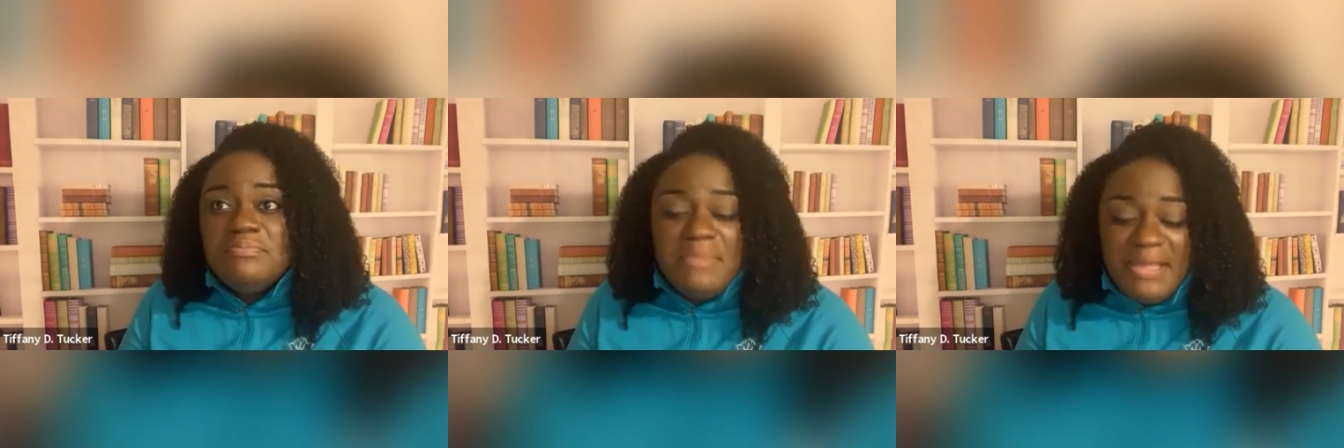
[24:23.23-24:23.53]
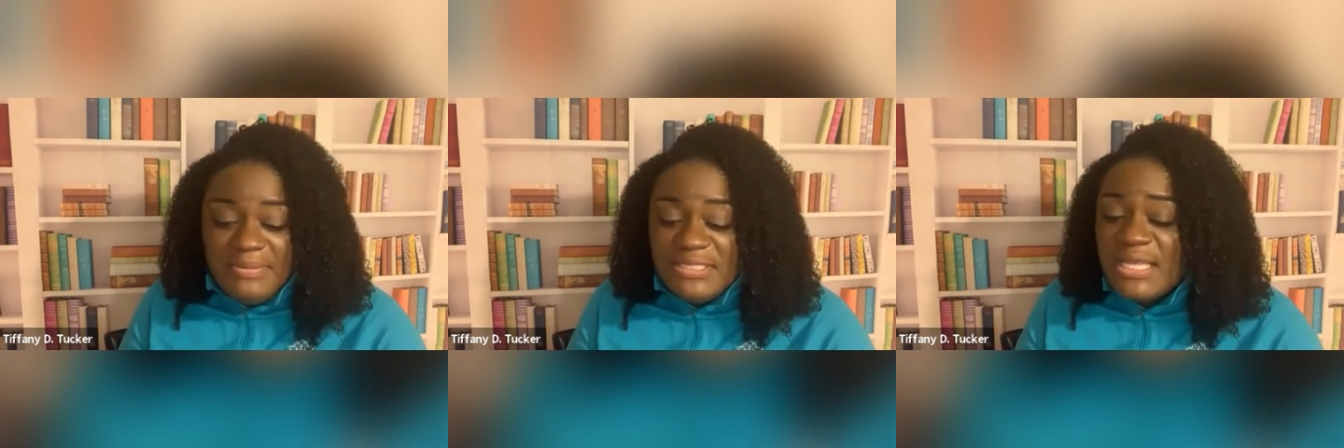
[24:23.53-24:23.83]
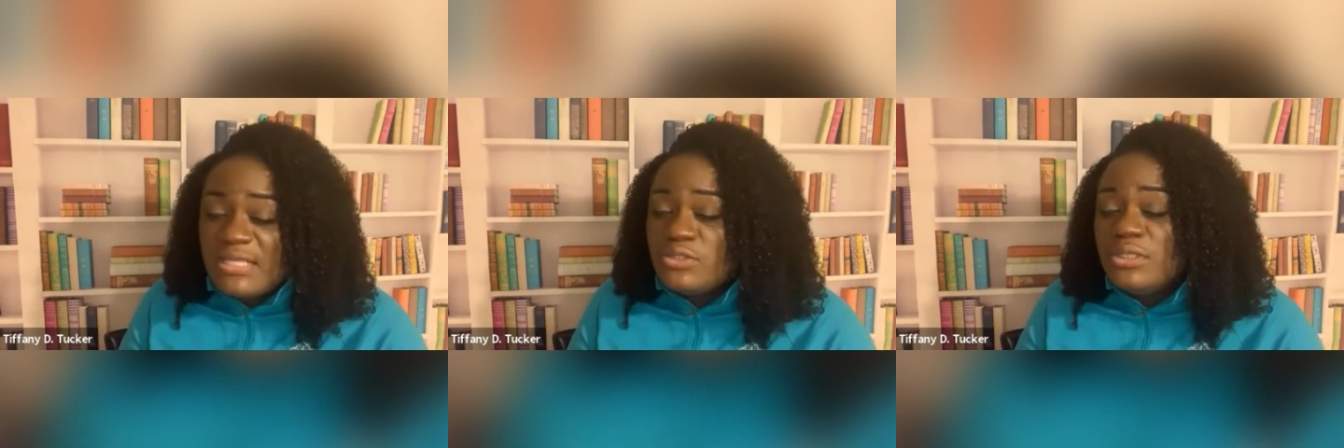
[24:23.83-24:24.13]
maybe
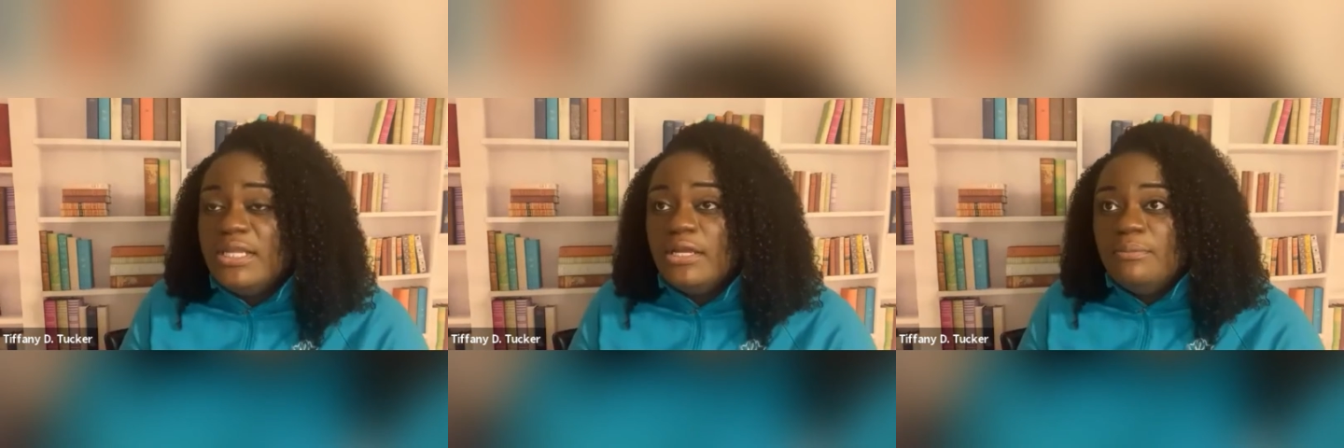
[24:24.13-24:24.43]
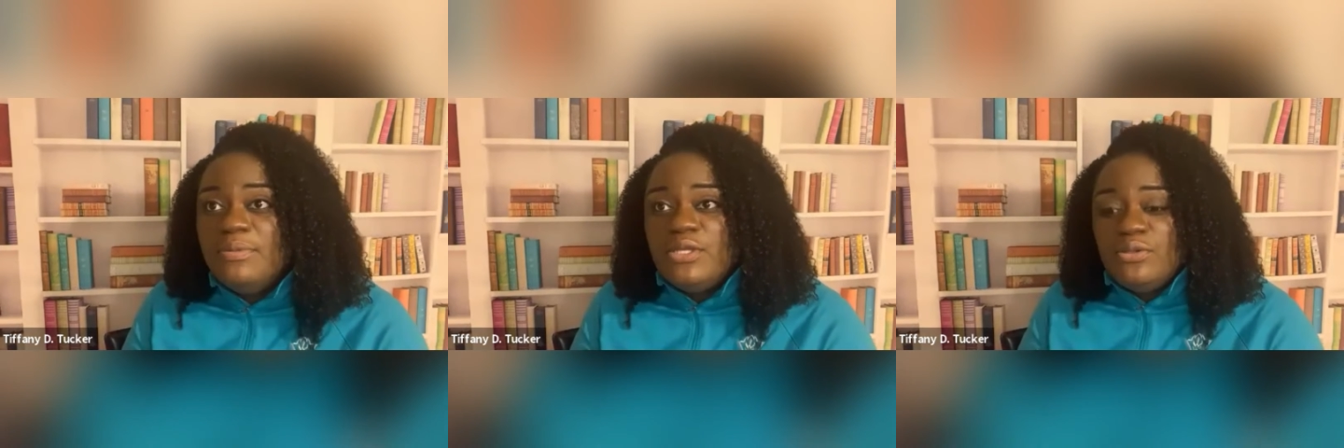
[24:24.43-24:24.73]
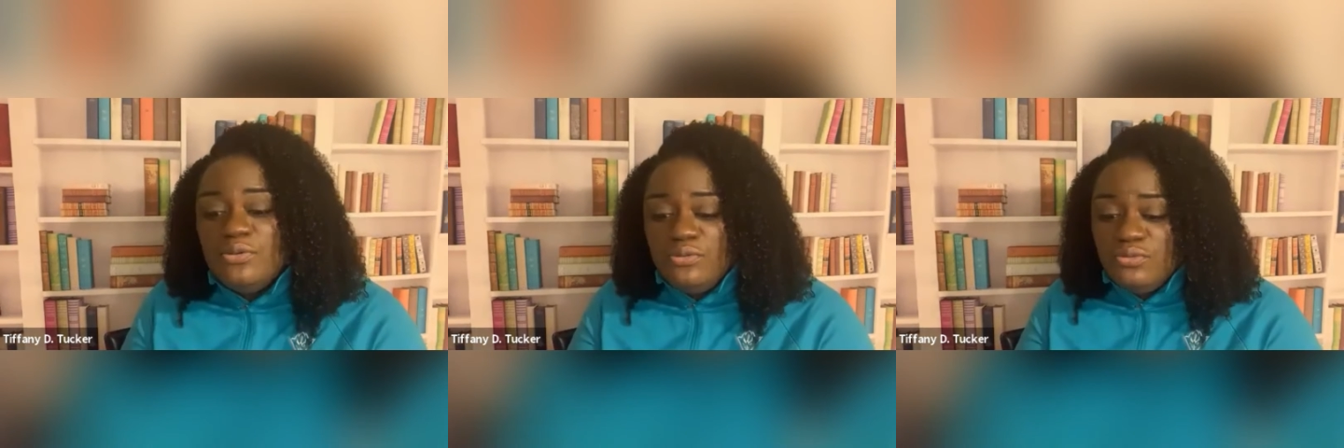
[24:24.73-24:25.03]
sexually
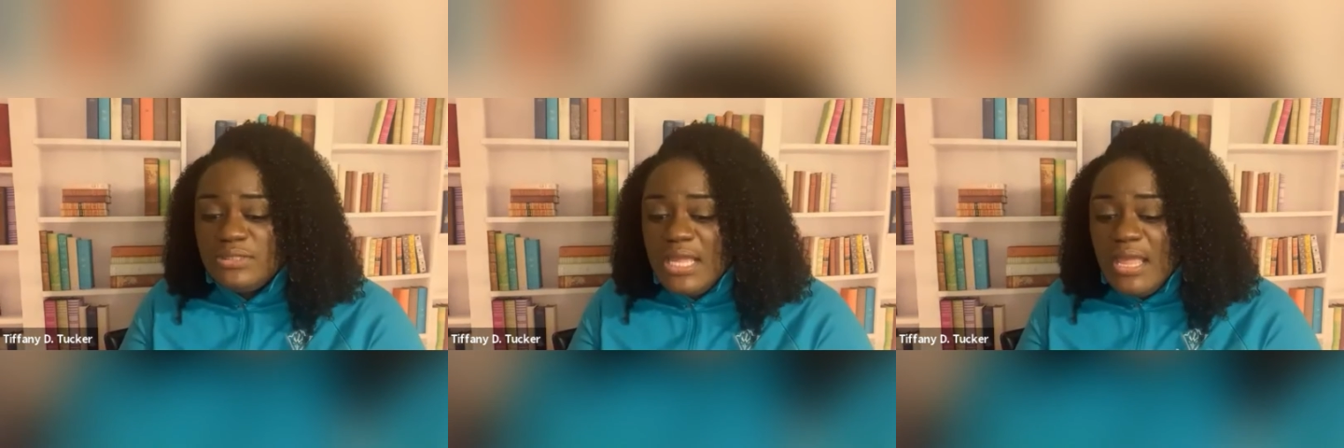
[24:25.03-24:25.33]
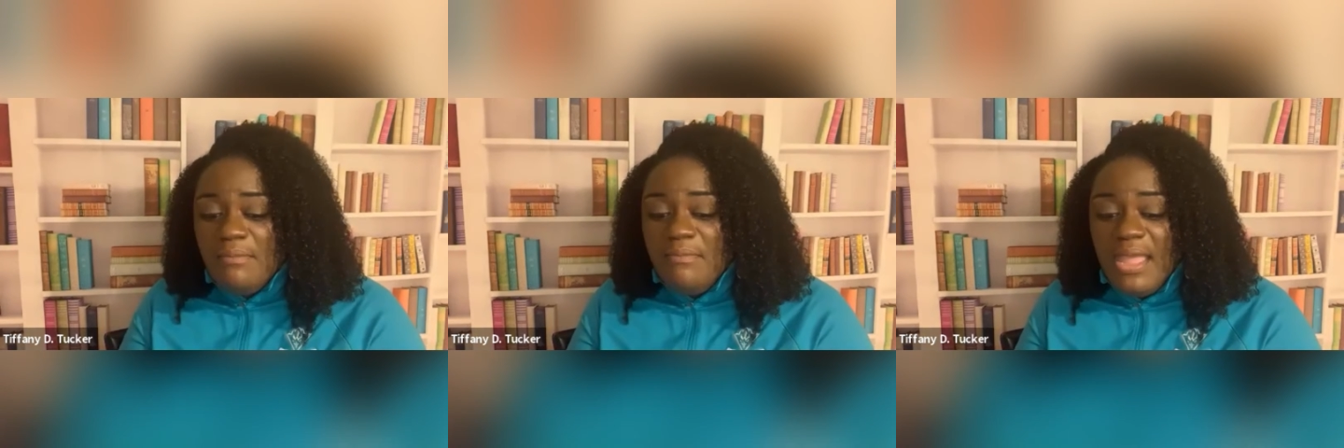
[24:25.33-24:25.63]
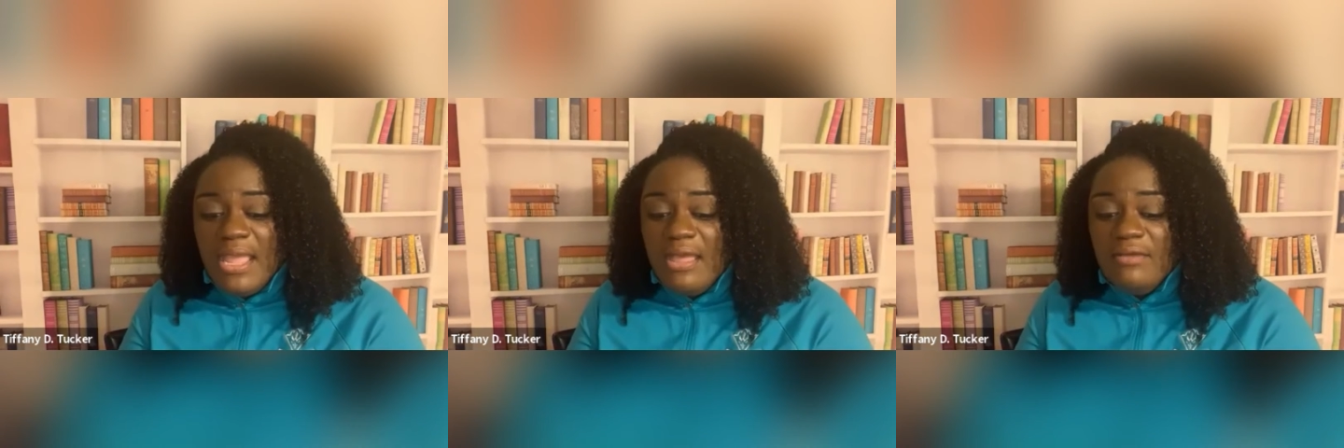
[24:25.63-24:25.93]
abused,
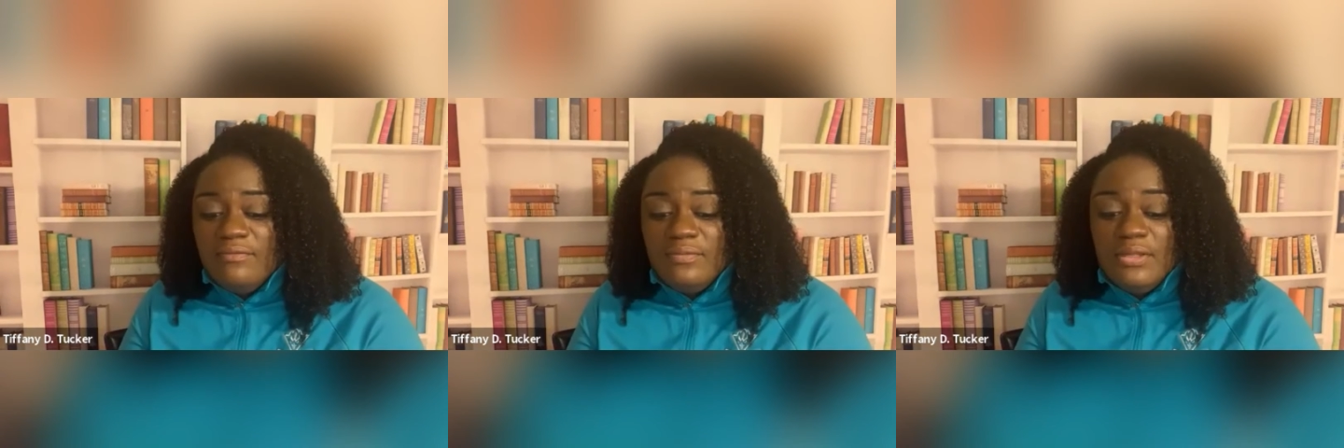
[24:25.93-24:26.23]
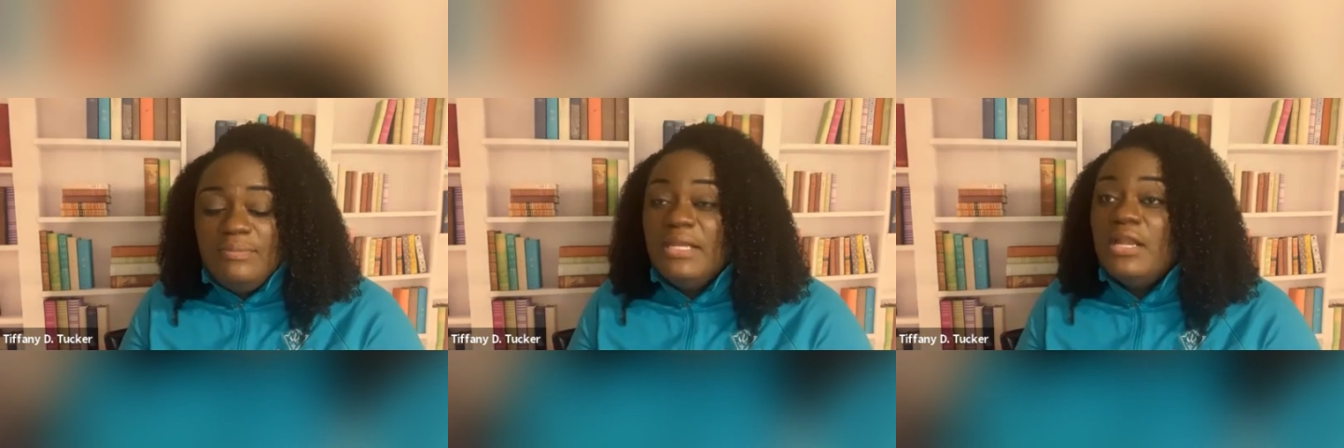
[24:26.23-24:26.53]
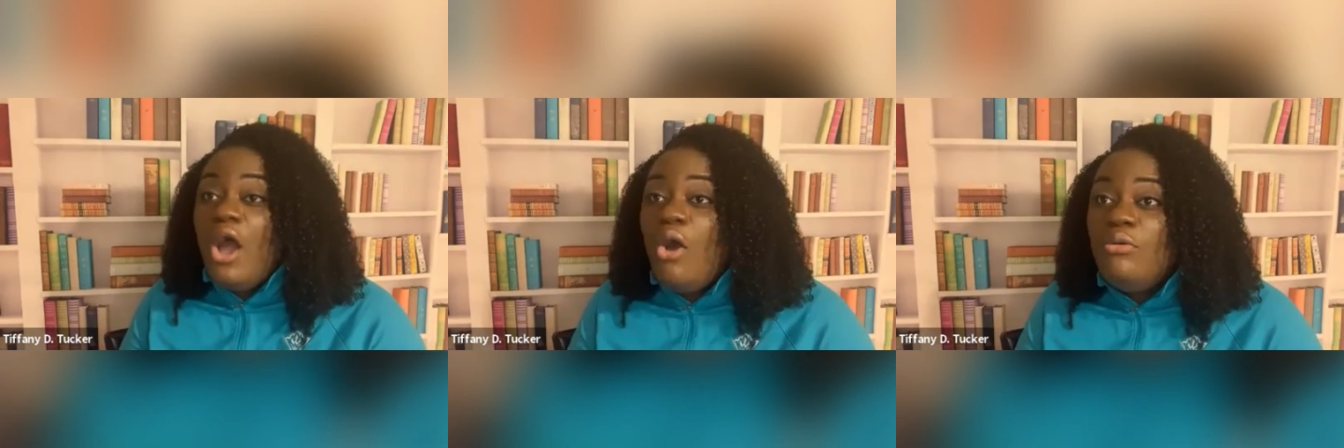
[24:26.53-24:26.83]
may have been
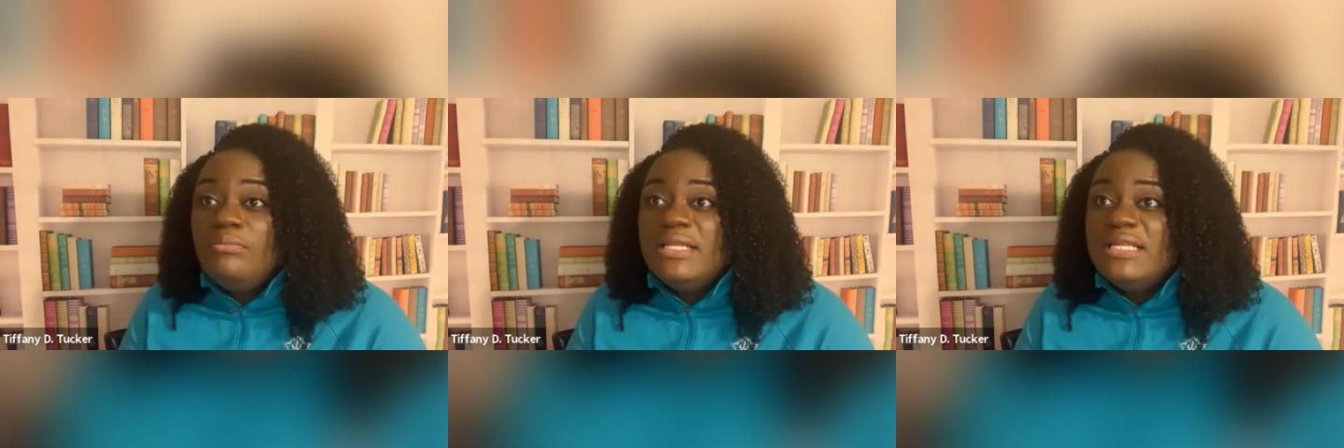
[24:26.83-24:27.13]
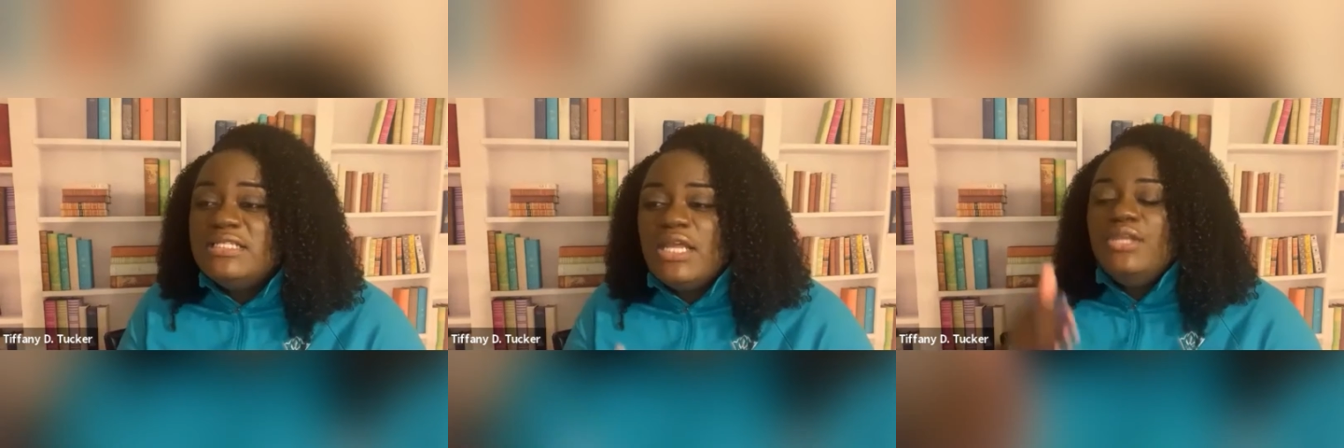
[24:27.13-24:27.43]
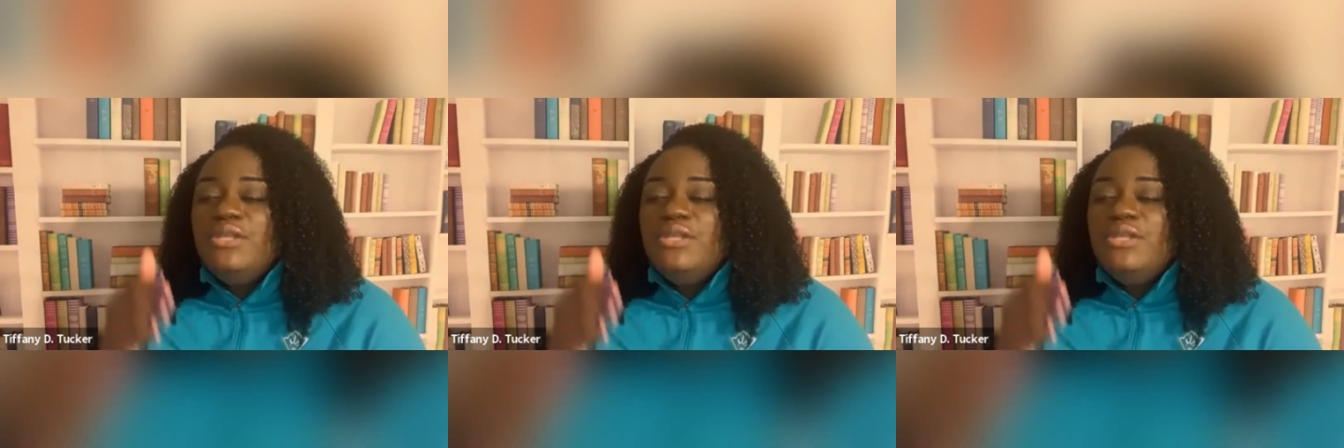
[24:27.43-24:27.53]
homeless.